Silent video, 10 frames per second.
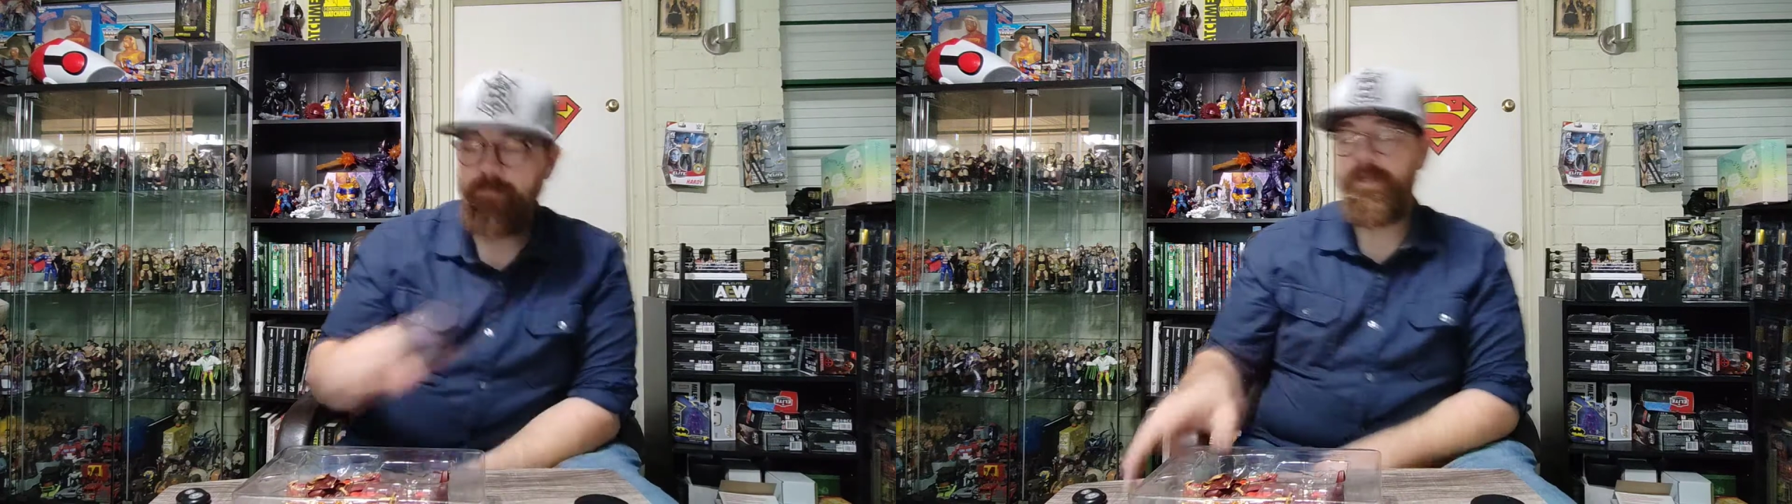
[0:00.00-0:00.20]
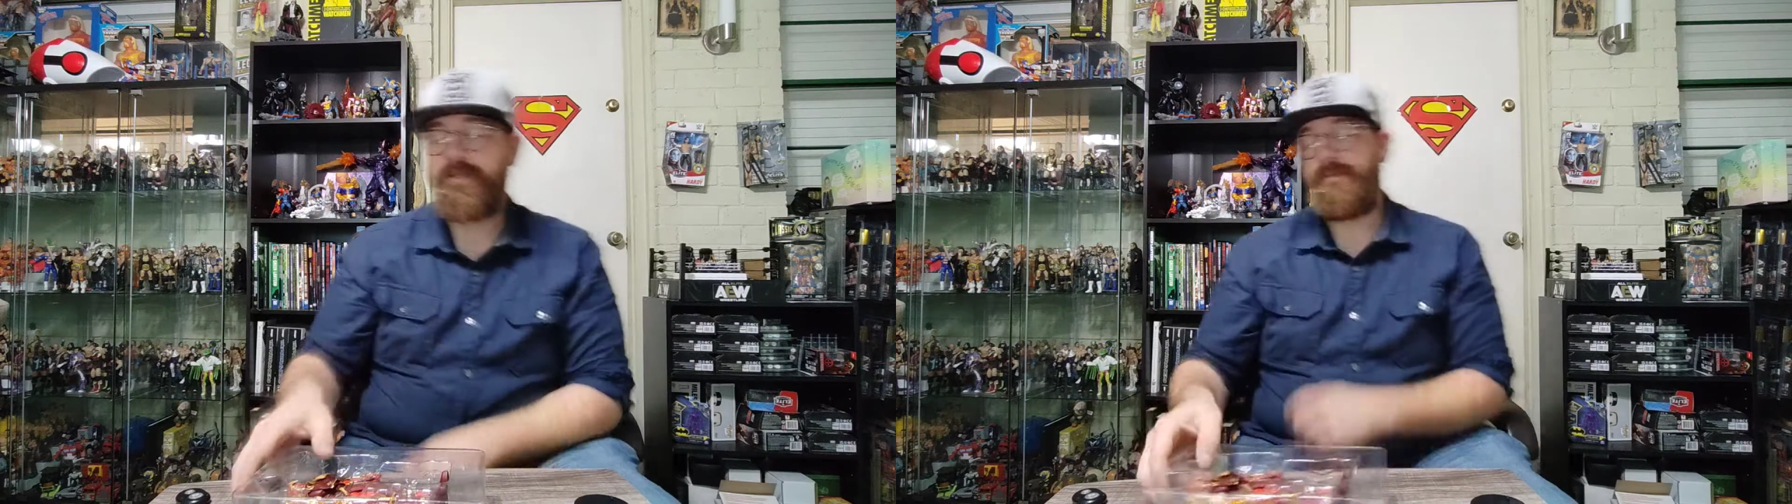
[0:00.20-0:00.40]

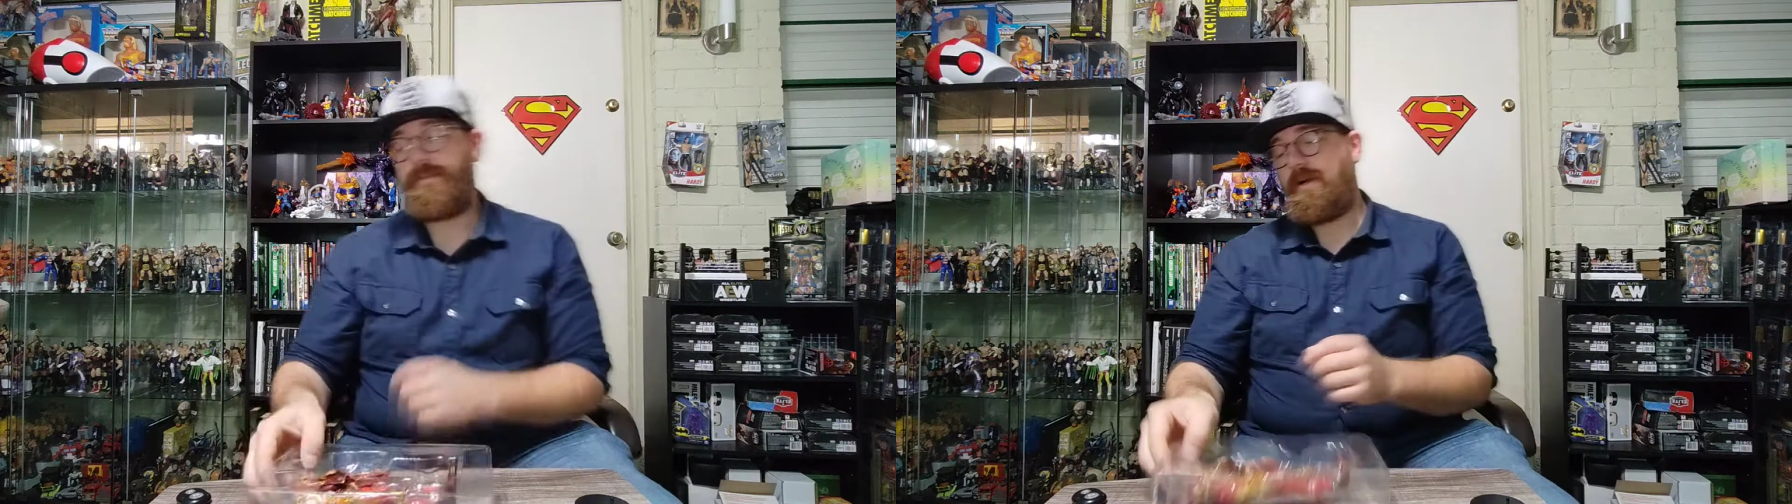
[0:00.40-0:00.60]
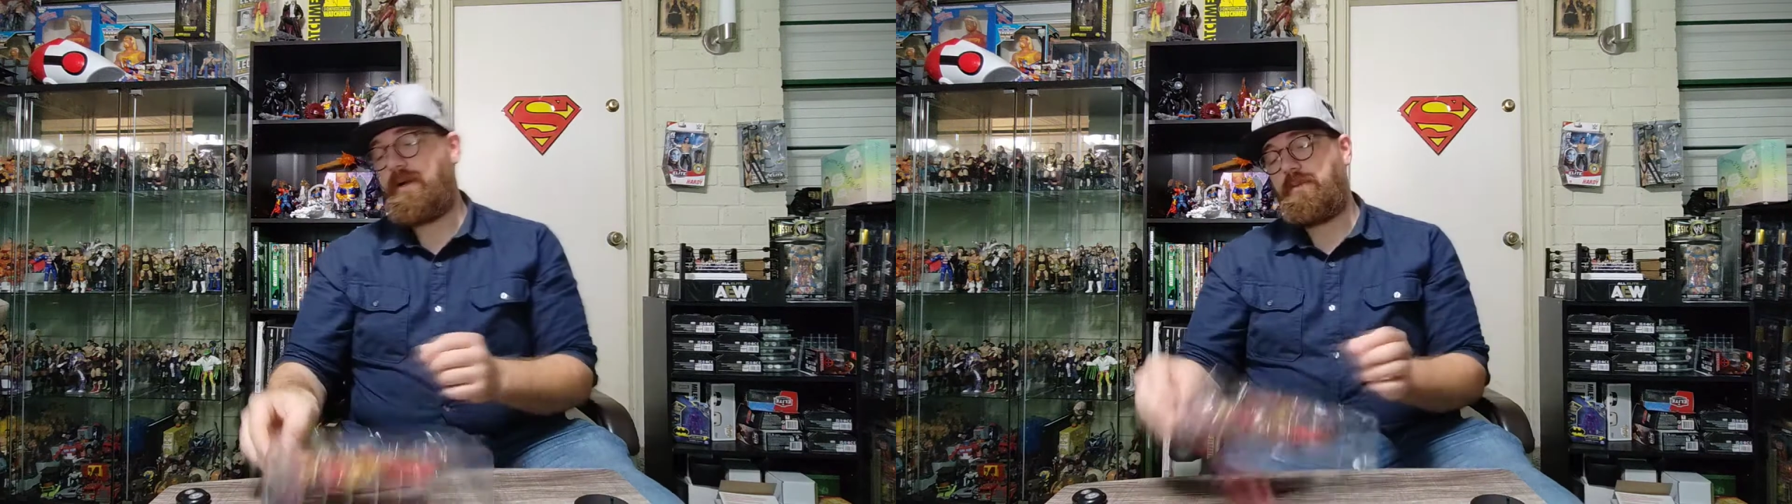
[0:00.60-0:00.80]
makes it
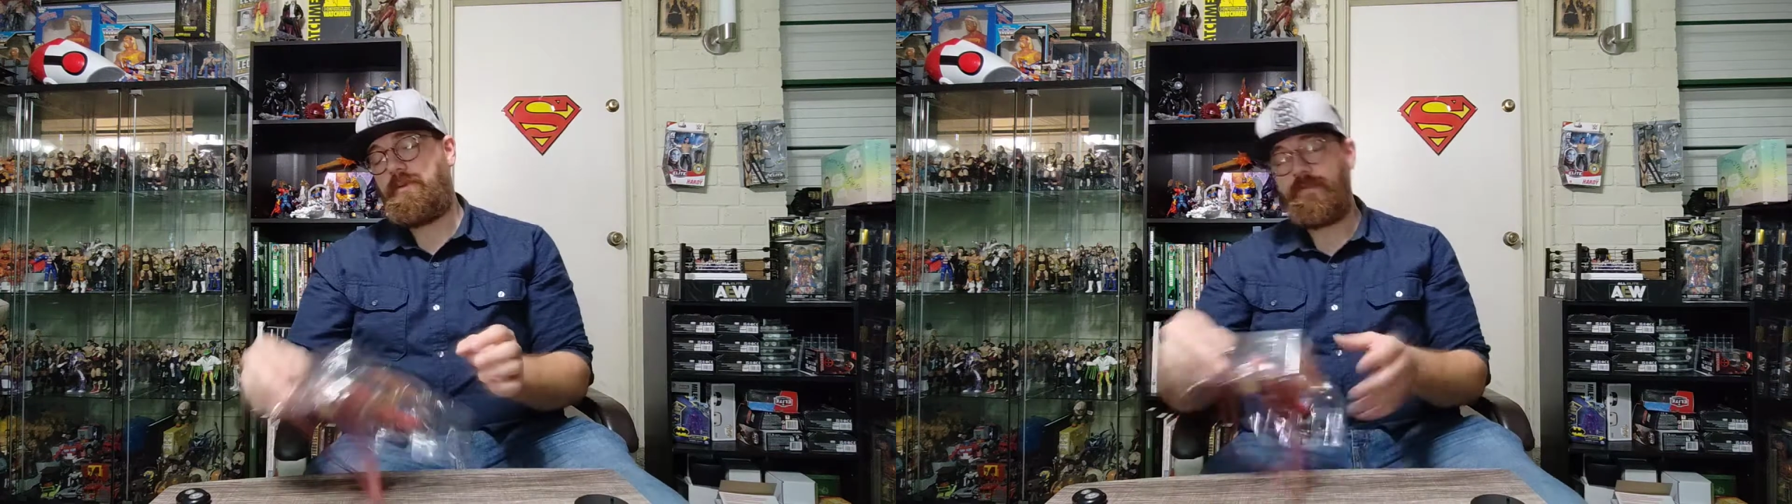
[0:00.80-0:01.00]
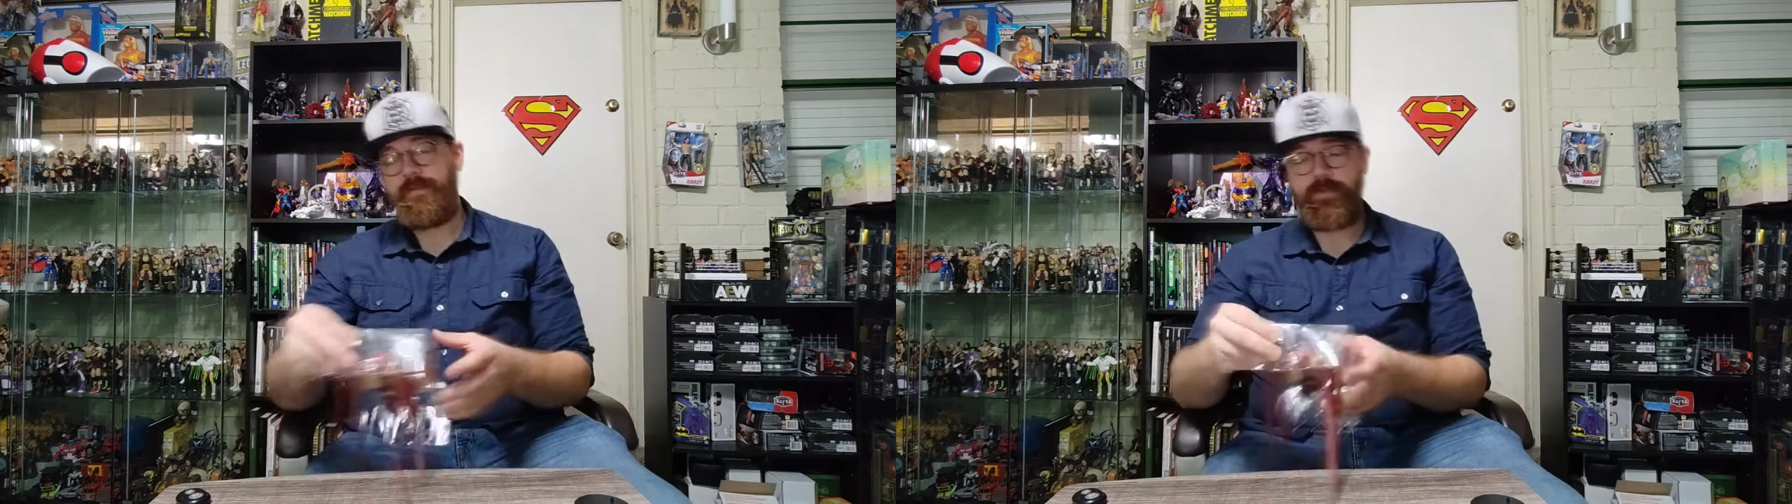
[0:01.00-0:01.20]
pop.